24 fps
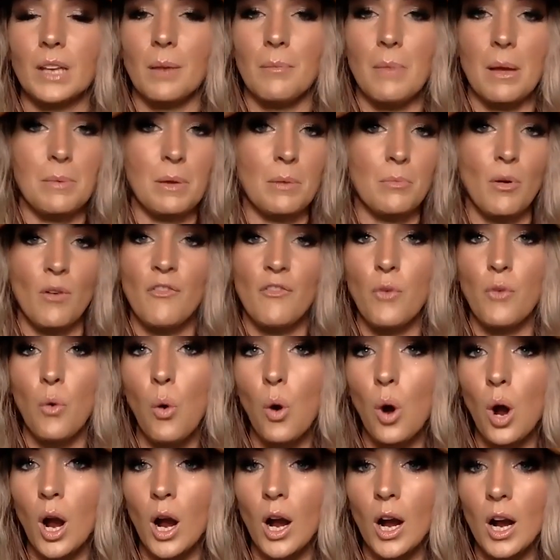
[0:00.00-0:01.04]
Maybe
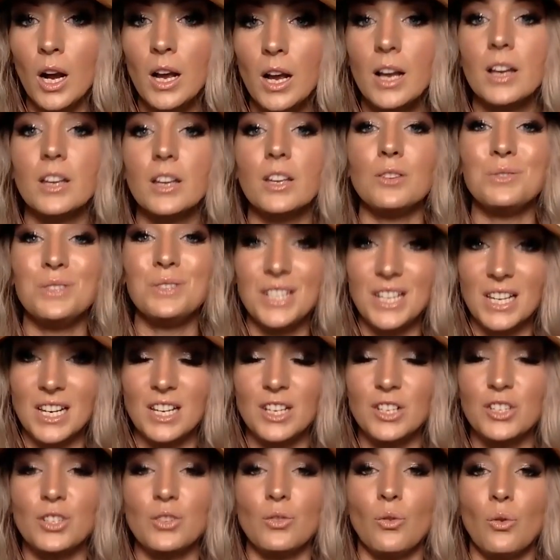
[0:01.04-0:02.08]
before you
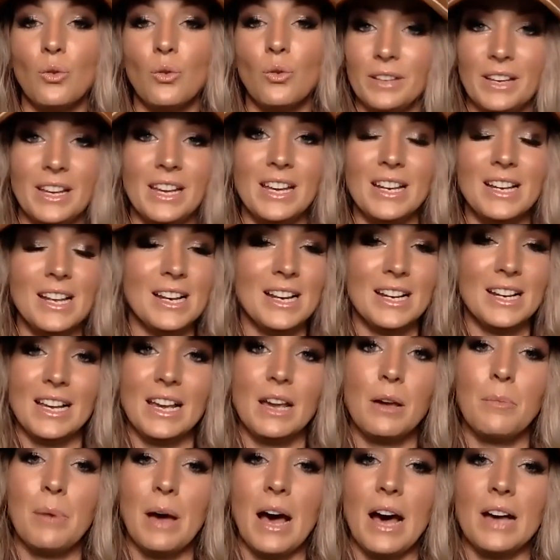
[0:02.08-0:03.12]
teach or lead in any
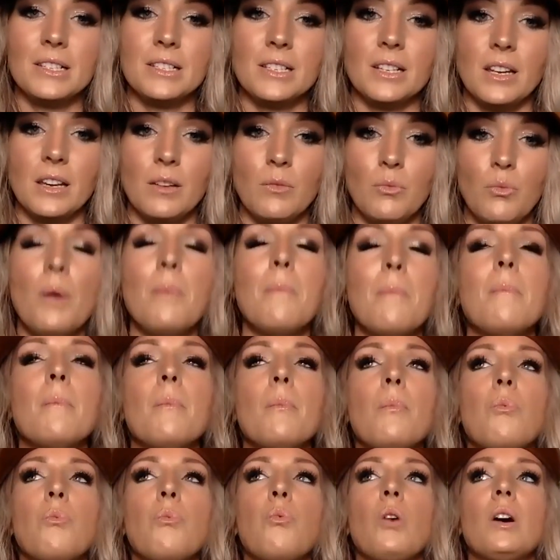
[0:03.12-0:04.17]
capacity. What
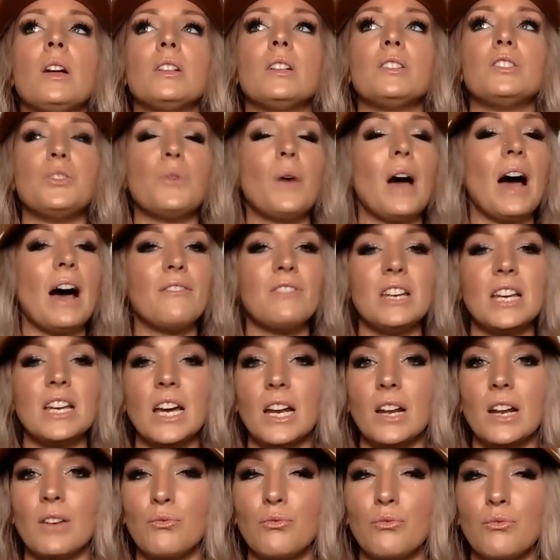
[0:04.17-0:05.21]
do you have any
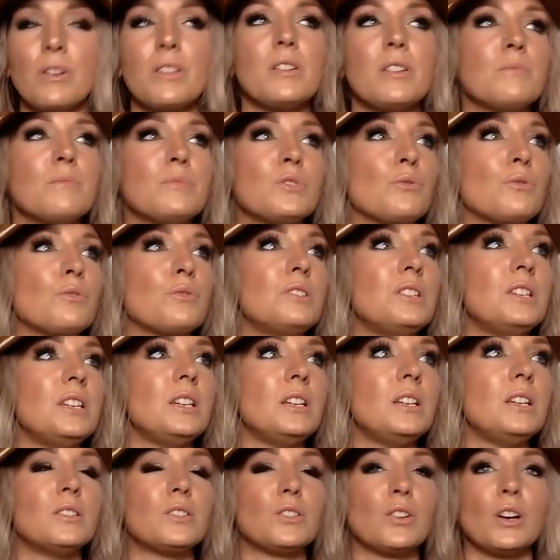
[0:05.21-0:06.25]
kind of rhythms or
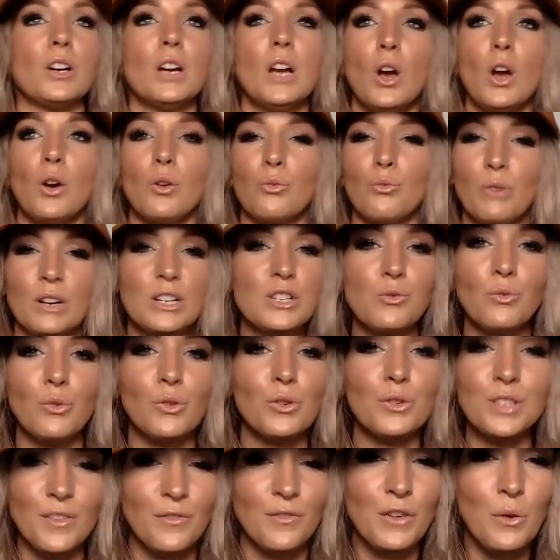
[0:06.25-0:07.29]
routines or
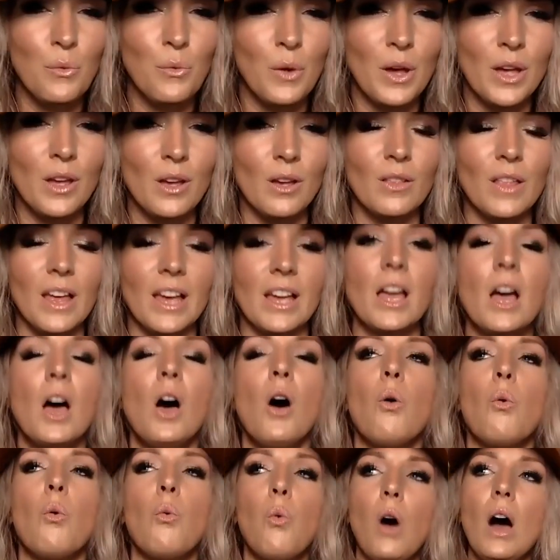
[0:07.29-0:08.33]
rituals, if you will? Like
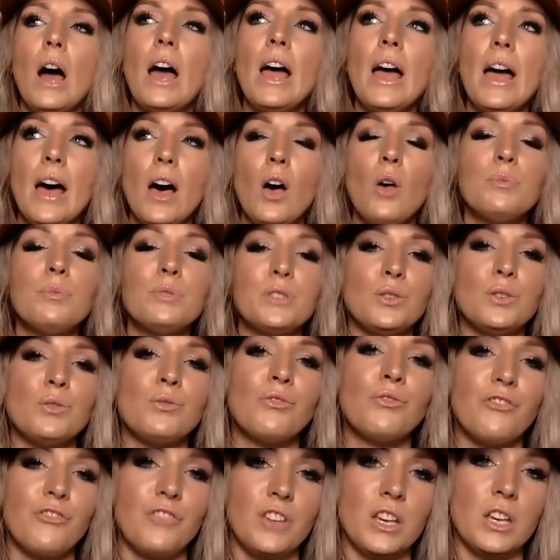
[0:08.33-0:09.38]
what helps
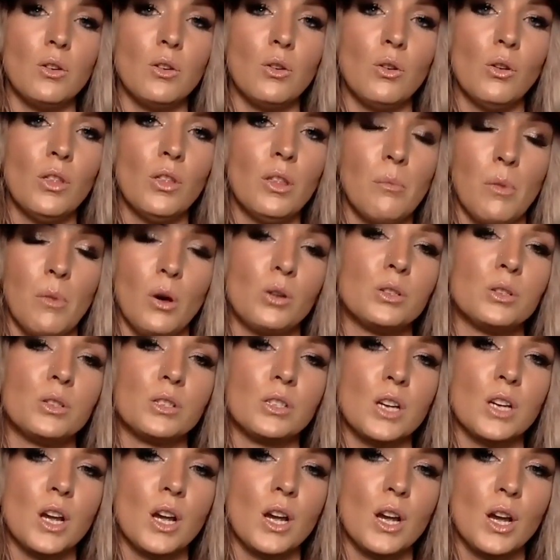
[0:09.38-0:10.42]
you feel the
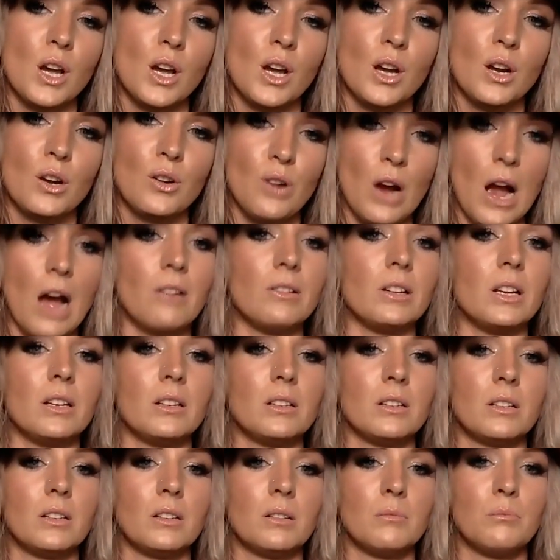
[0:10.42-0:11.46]
most grounded
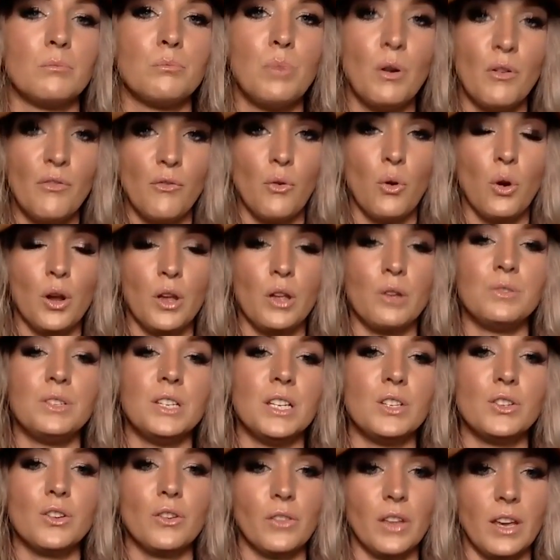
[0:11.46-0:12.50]
before you
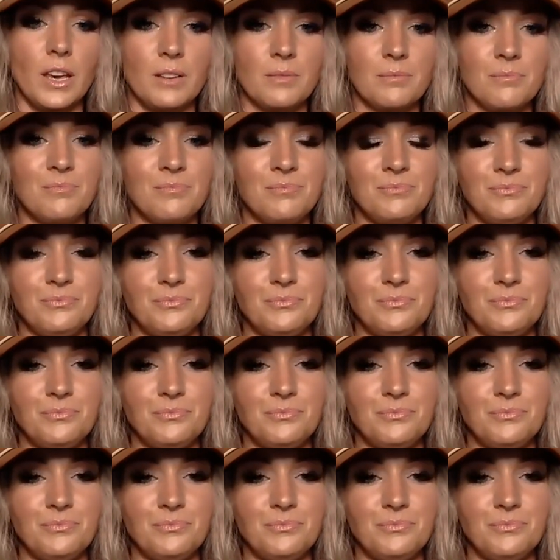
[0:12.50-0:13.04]
teach or lead?